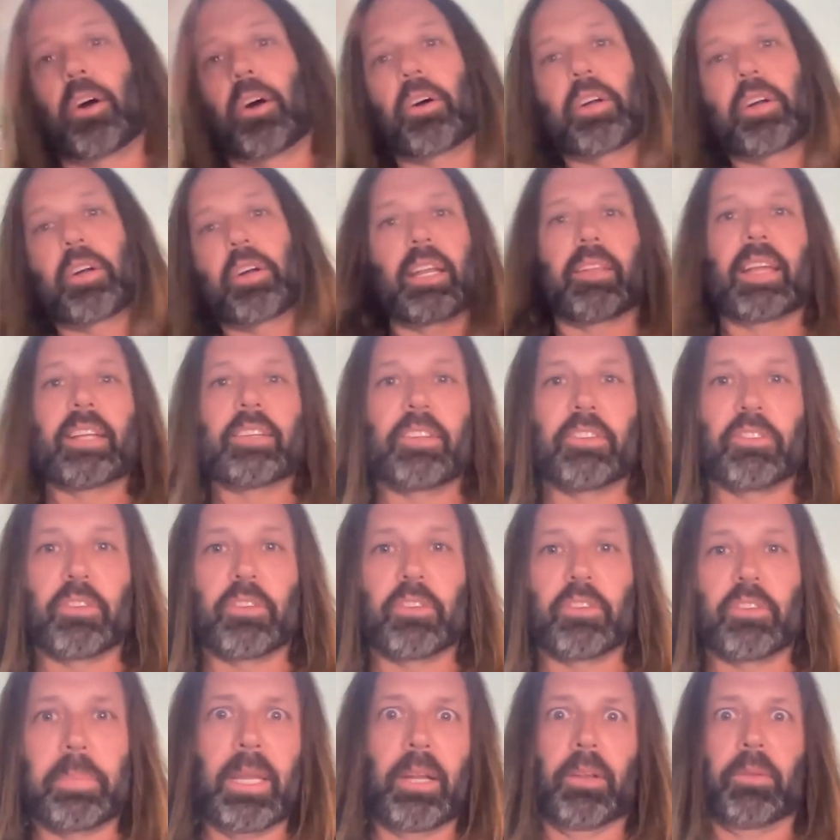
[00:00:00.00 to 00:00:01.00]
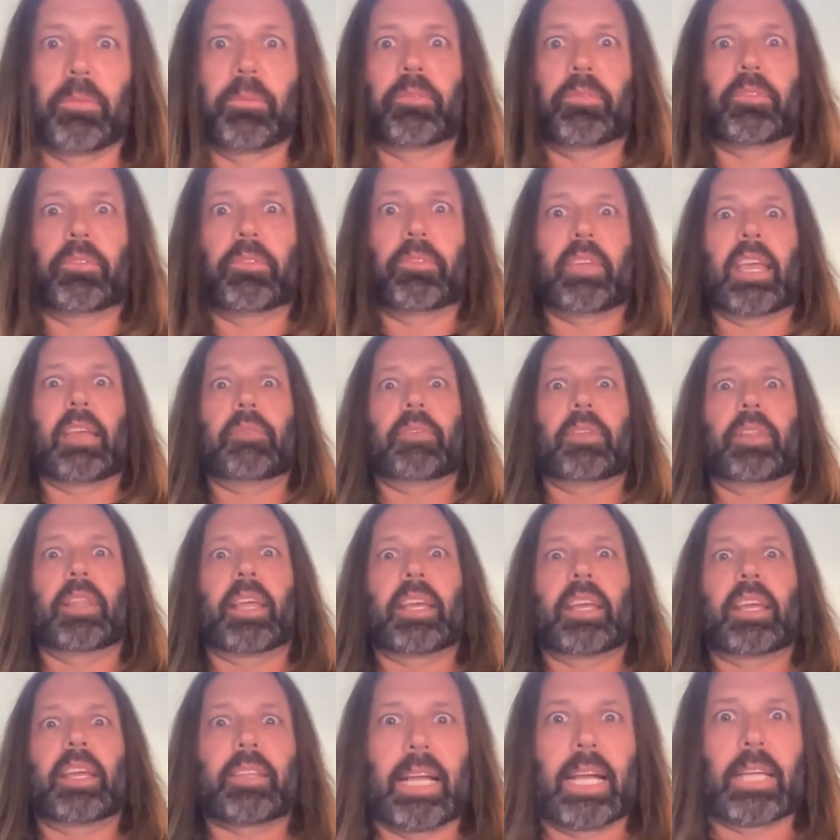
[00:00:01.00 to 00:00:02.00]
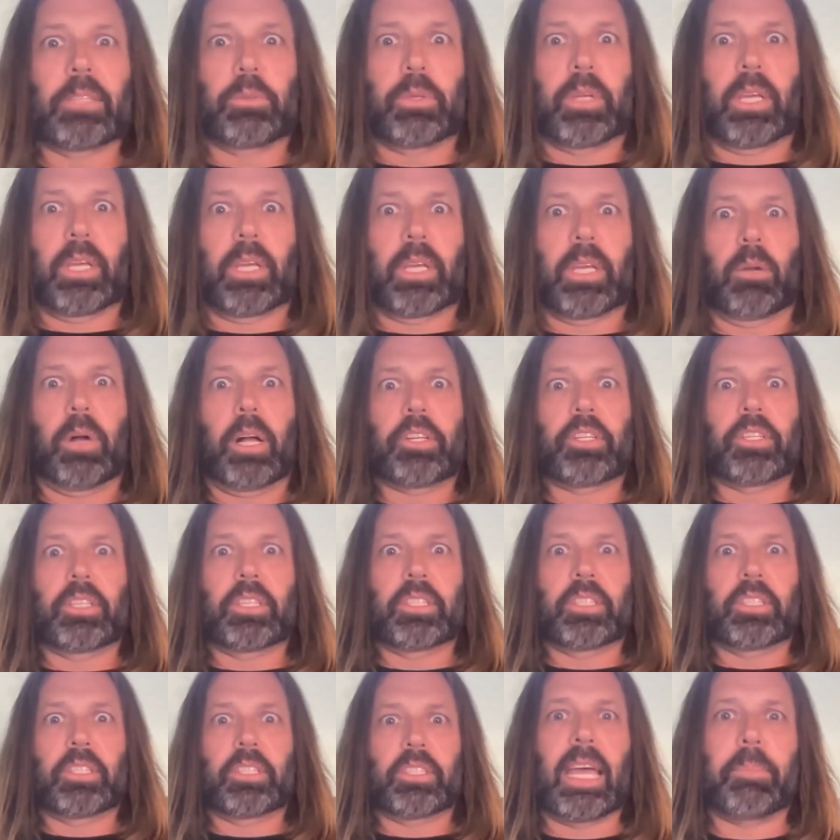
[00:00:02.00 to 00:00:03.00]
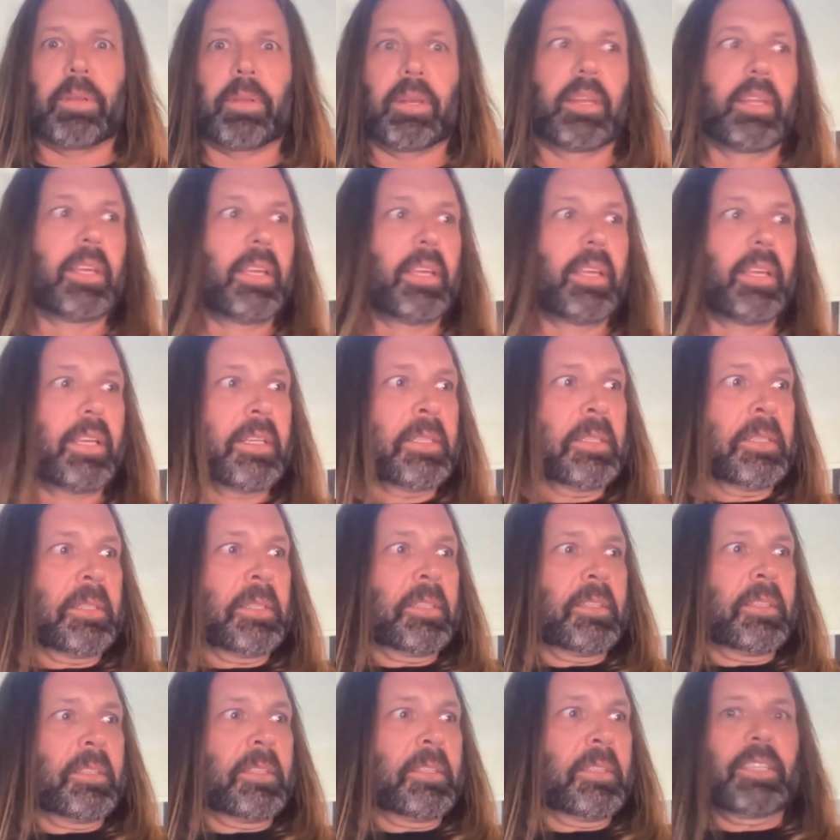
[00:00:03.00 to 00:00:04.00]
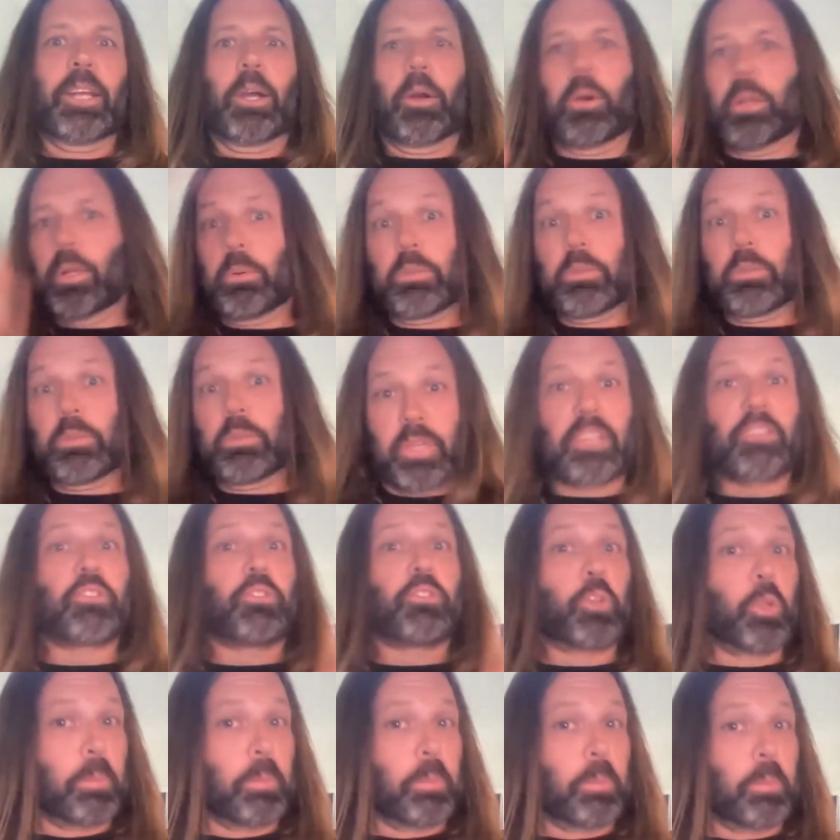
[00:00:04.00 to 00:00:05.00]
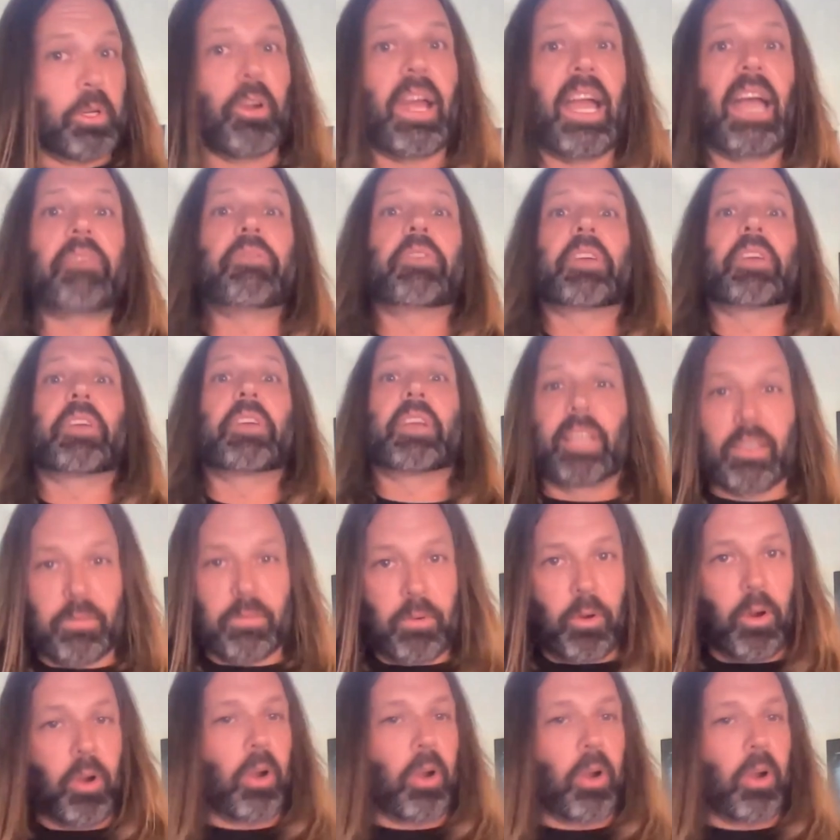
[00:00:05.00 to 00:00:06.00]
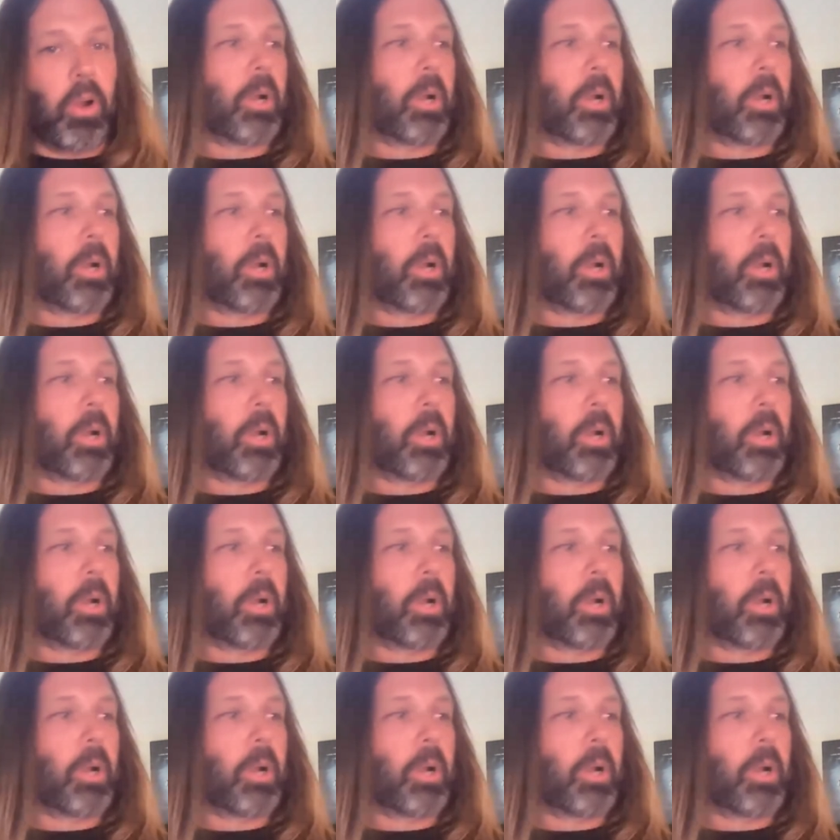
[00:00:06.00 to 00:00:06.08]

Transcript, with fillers: and then they all kind of like disappear. And Dave and like the guys were kind of watching this happen. You know, and it was like super graphic, like